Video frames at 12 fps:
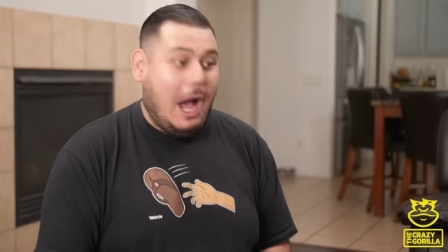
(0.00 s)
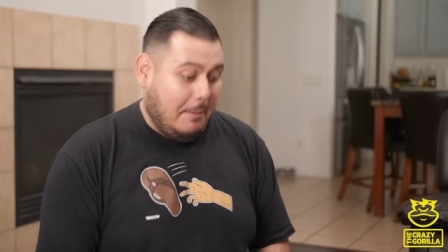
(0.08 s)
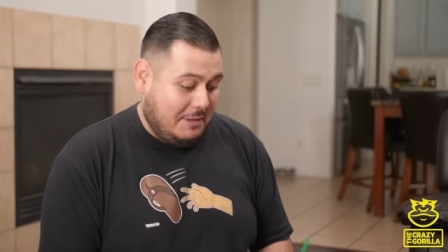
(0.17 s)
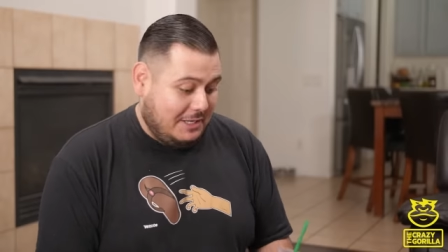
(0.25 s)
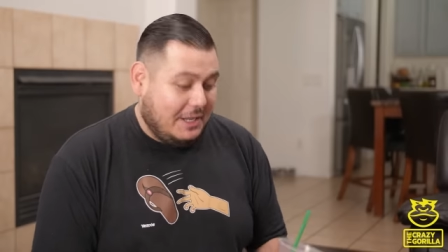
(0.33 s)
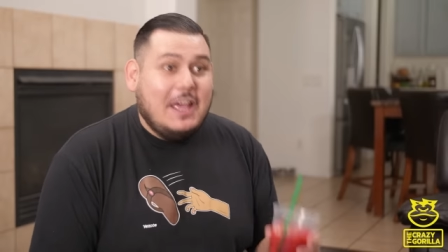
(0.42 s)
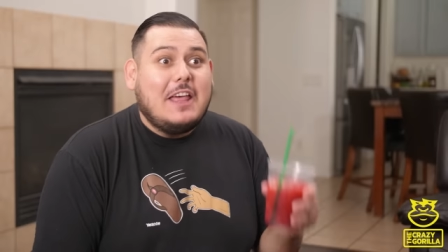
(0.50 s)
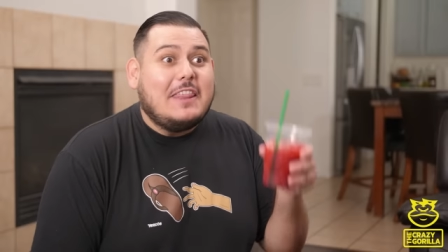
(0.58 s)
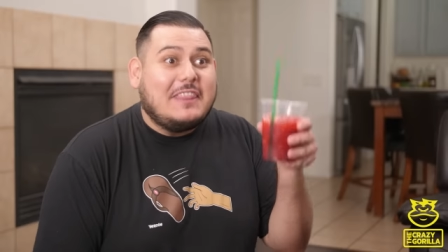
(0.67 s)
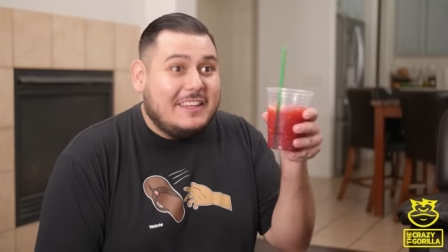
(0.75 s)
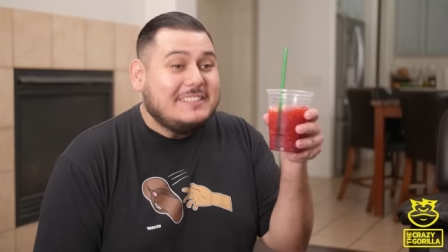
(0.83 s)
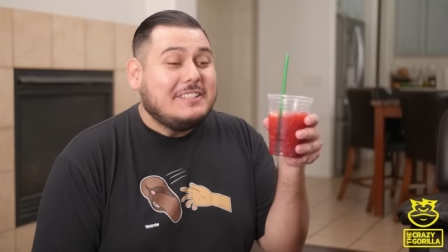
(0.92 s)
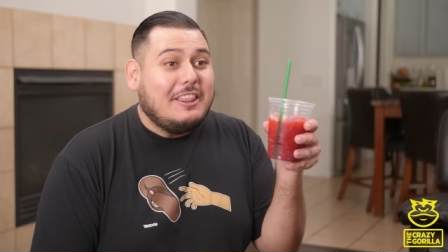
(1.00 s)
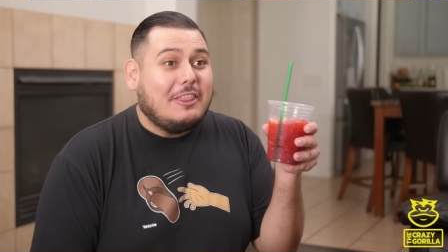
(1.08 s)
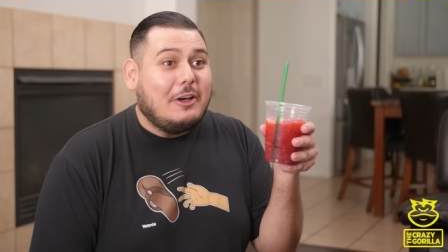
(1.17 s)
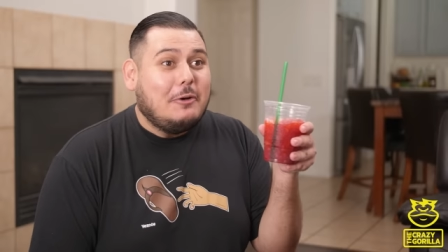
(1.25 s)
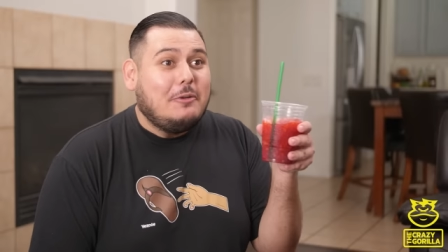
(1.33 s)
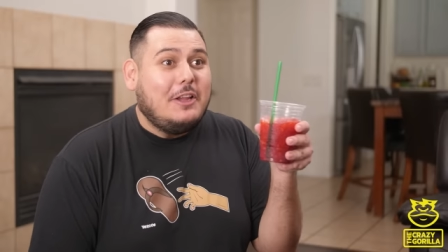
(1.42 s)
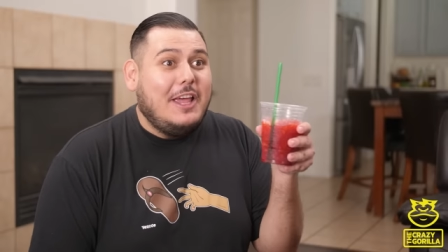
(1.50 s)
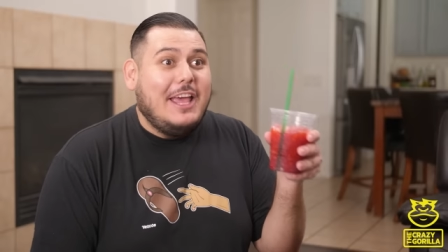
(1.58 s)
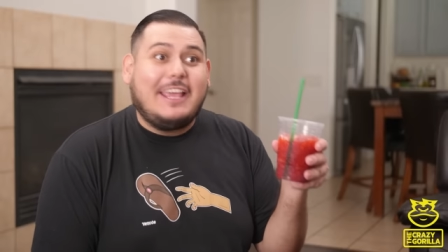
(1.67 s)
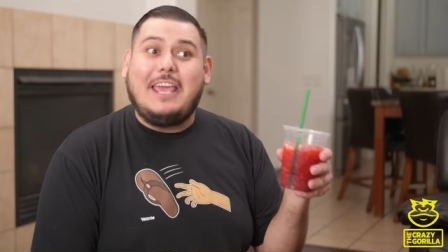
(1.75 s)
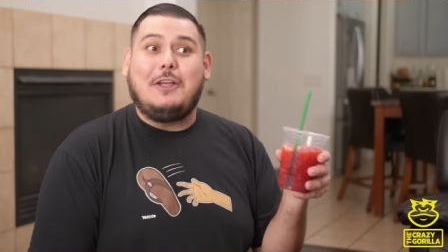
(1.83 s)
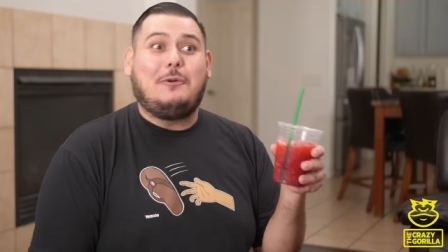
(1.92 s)
I mean, this alone
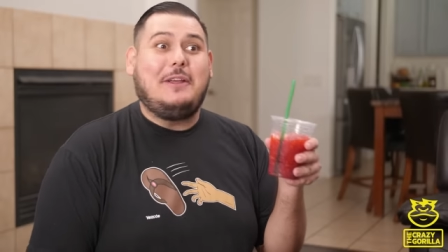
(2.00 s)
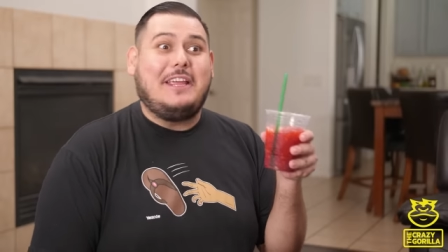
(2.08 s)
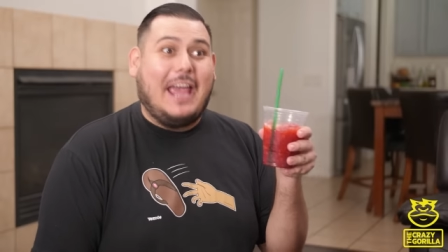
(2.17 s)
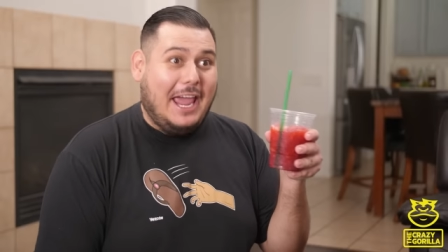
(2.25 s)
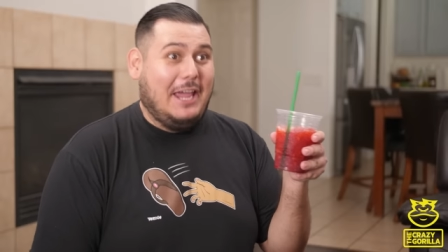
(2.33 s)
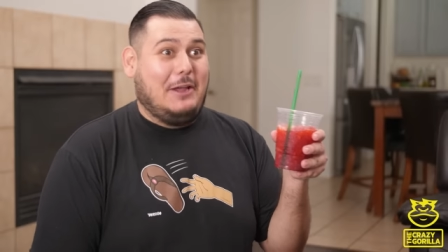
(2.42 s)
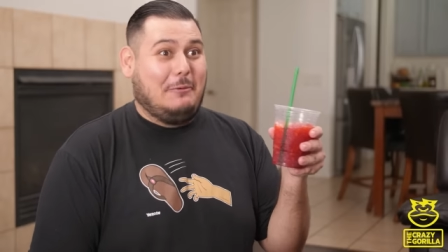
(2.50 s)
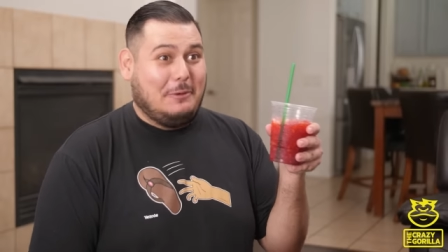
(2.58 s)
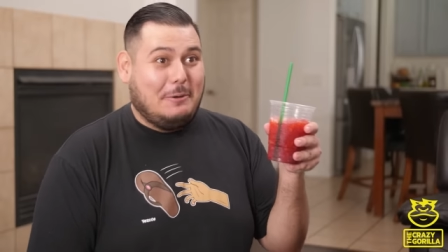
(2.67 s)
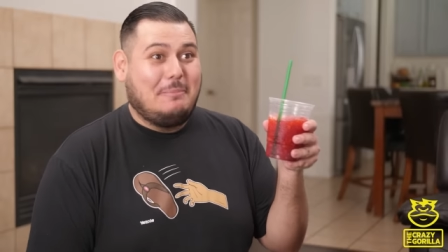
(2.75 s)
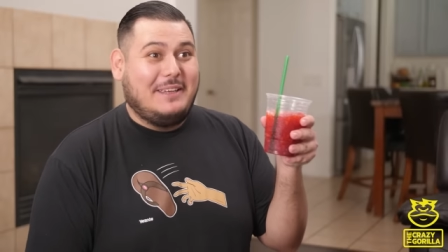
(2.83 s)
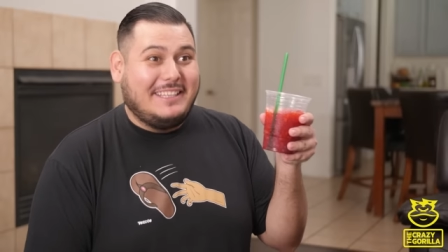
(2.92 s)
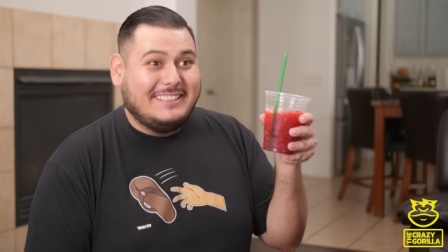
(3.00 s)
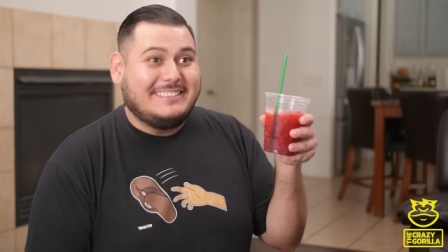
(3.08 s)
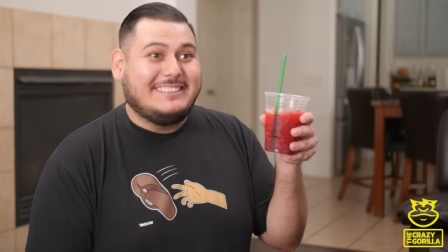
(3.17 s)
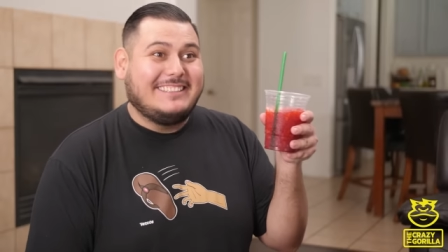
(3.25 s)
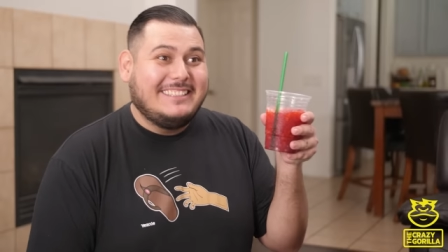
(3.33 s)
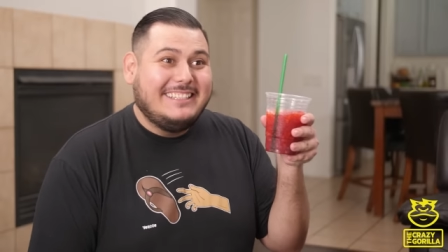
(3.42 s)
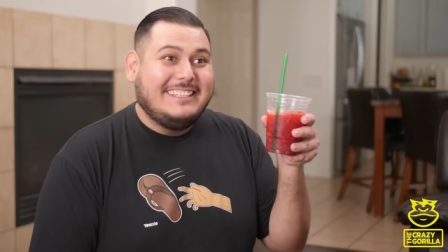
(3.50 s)
can create world peace.